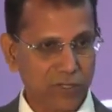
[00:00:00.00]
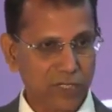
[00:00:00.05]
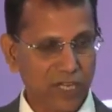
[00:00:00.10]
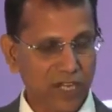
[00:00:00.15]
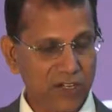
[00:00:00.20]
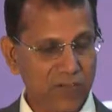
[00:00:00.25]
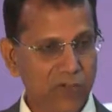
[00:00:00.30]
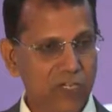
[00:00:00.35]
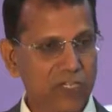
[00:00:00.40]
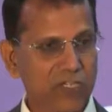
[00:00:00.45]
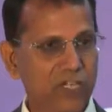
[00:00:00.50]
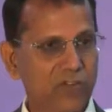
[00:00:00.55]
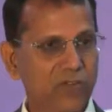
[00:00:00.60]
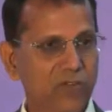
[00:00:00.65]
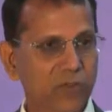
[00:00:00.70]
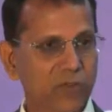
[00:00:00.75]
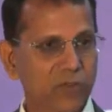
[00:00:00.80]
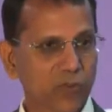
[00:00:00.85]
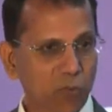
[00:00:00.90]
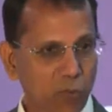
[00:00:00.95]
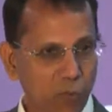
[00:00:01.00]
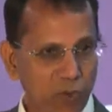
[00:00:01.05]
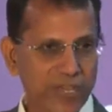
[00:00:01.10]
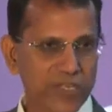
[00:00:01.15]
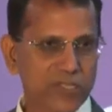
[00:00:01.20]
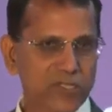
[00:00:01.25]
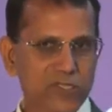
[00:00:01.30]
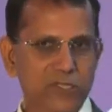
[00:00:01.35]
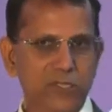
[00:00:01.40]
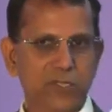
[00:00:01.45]
converted from the
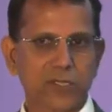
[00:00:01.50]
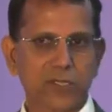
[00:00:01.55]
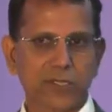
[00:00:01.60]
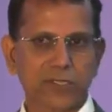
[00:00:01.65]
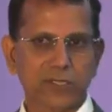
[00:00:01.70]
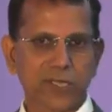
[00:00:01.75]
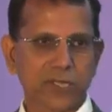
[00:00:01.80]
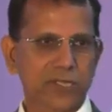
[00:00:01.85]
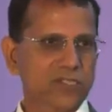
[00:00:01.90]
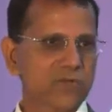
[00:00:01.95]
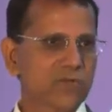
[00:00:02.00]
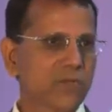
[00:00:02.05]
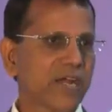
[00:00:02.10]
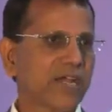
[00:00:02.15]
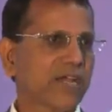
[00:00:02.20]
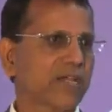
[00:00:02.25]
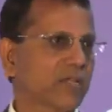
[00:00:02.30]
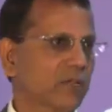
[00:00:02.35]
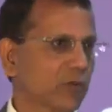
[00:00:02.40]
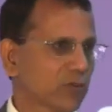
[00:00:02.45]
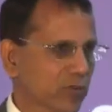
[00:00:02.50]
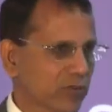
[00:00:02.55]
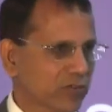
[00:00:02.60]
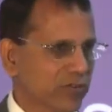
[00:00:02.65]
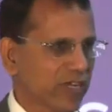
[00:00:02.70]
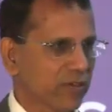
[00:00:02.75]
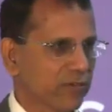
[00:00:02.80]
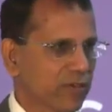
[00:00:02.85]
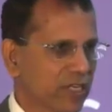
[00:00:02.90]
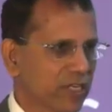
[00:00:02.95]
waste that is mined out of
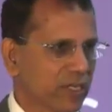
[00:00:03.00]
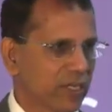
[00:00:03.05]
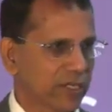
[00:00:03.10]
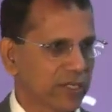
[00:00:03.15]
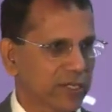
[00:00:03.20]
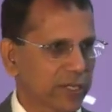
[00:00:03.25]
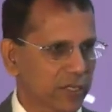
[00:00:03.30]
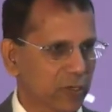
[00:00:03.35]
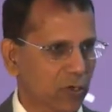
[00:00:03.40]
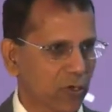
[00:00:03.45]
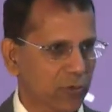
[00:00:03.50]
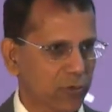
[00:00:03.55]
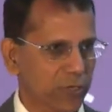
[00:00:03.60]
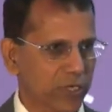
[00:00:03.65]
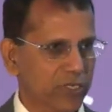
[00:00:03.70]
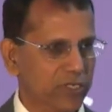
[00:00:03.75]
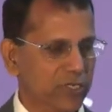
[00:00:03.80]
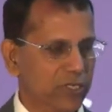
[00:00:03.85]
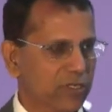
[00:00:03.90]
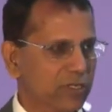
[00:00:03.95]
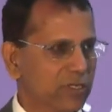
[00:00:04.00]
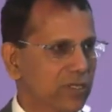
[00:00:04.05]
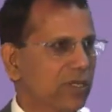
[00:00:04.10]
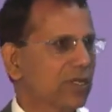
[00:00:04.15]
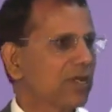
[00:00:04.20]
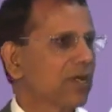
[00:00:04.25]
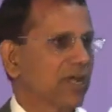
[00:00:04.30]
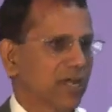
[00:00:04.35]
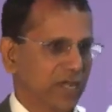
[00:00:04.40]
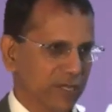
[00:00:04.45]
Neyveli Lignite Corporation,
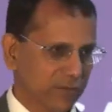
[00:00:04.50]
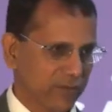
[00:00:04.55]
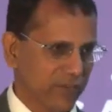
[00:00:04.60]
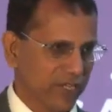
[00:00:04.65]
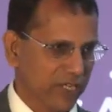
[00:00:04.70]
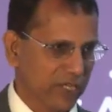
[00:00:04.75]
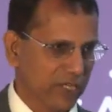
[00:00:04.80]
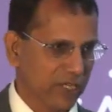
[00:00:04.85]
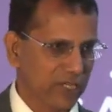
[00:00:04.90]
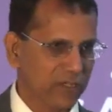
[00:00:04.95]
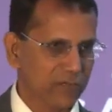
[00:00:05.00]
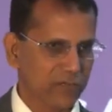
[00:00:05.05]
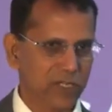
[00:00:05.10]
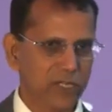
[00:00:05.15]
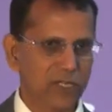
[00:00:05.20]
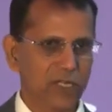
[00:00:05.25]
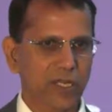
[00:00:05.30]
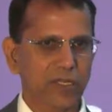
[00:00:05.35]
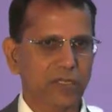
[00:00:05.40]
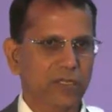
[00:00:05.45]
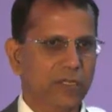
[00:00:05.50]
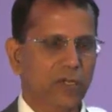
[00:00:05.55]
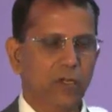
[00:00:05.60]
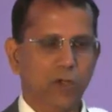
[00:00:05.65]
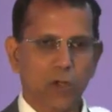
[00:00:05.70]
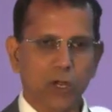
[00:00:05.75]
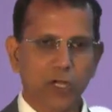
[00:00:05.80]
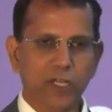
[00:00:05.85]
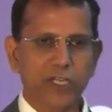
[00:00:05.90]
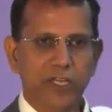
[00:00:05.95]
and we can convert that.
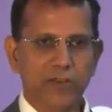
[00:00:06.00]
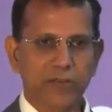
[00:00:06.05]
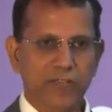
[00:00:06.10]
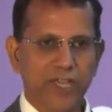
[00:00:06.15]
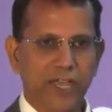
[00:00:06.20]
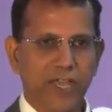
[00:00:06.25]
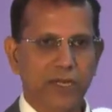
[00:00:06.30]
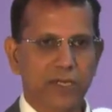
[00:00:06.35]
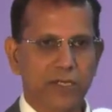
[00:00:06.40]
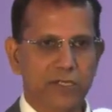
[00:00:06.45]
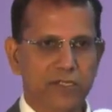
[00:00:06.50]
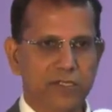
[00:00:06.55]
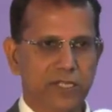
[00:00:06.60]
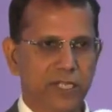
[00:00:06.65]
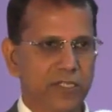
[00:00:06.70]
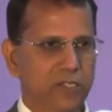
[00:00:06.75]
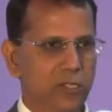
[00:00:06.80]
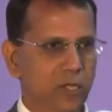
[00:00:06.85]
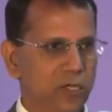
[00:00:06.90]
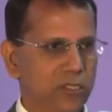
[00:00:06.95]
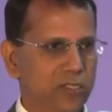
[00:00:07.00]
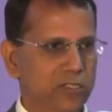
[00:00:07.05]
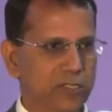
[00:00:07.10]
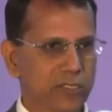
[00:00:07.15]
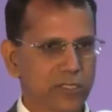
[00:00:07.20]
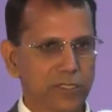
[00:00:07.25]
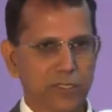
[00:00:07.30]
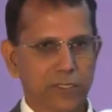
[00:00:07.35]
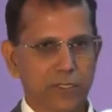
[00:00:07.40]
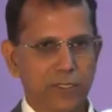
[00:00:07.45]
All that we add is
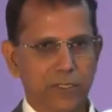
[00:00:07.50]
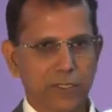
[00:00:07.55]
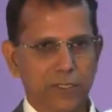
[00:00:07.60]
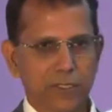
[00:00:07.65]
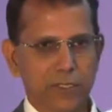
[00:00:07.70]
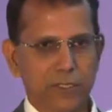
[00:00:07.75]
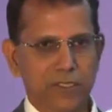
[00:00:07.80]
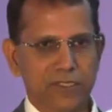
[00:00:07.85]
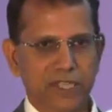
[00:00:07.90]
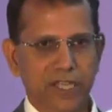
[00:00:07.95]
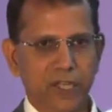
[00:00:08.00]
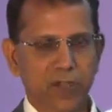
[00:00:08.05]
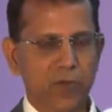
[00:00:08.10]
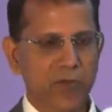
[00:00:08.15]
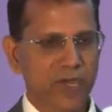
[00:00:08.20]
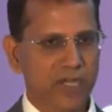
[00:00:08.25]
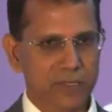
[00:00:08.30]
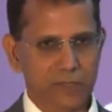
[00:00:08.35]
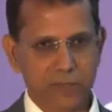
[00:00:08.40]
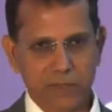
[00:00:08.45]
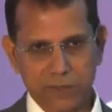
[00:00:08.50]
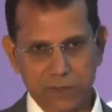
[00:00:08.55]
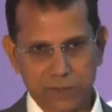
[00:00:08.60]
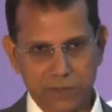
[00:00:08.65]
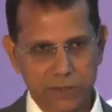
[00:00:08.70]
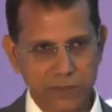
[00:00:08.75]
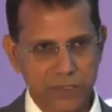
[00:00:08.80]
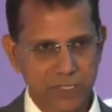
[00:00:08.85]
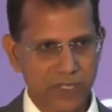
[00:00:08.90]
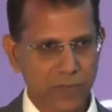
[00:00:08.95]
technology, Saint-Gobain's
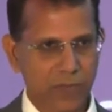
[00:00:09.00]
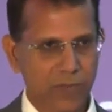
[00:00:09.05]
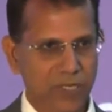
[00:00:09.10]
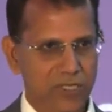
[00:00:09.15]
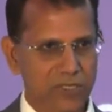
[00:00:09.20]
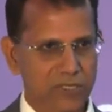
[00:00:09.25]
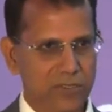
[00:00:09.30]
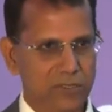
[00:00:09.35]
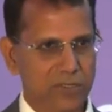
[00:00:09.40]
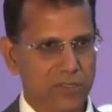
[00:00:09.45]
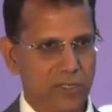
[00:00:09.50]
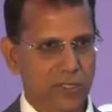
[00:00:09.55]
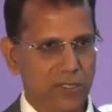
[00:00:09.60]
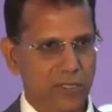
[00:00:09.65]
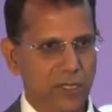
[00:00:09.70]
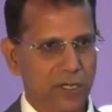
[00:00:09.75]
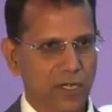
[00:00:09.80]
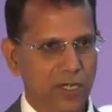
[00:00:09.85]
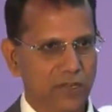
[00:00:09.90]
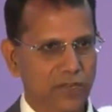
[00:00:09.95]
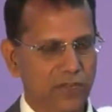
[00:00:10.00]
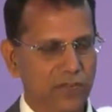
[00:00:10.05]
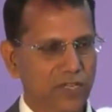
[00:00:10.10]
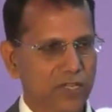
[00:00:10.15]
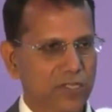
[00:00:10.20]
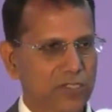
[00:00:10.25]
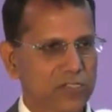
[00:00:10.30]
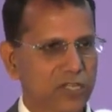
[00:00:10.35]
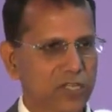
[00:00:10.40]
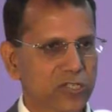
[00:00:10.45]
3+ half
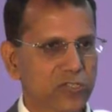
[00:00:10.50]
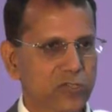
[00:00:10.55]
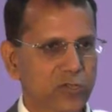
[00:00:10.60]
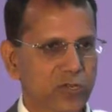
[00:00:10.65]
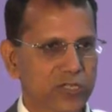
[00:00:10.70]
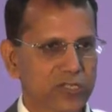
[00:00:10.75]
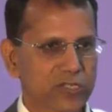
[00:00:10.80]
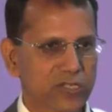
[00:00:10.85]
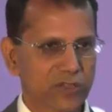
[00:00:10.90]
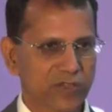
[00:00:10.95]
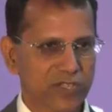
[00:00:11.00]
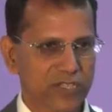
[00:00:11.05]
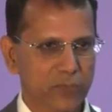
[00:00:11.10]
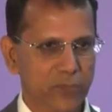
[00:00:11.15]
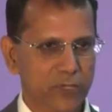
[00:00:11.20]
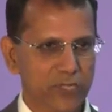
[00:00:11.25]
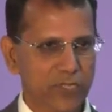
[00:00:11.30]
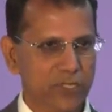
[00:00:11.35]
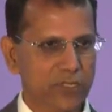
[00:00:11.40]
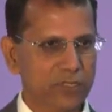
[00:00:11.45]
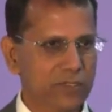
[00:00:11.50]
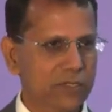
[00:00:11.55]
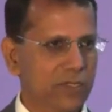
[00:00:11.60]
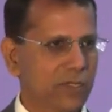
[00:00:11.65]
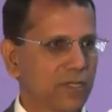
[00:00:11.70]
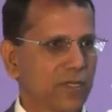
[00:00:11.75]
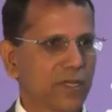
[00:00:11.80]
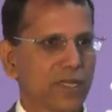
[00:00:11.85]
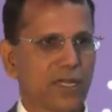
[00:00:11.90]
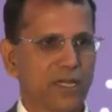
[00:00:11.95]
centuries of expertise
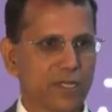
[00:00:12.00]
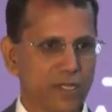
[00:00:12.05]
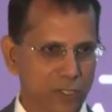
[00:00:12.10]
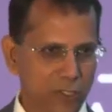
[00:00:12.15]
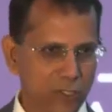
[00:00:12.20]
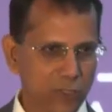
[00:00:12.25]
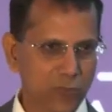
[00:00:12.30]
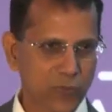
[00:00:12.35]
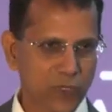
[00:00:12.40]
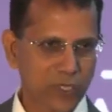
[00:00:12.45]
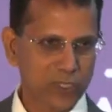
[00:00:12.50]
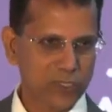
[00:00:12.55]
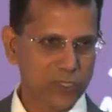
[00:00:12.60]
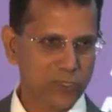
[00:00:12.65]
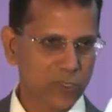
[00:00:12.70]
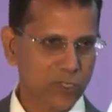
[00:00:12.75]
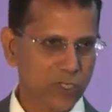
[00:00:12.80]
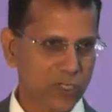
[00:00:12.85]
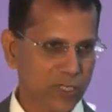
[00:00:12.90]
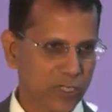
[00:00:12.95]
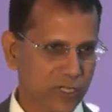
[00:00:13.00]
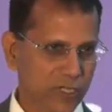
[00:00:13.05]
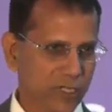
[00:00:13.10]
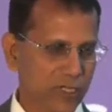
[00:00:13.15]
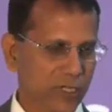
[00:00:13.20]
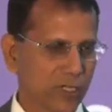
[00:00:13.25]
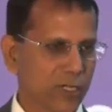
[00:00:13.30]
and human ingenuity,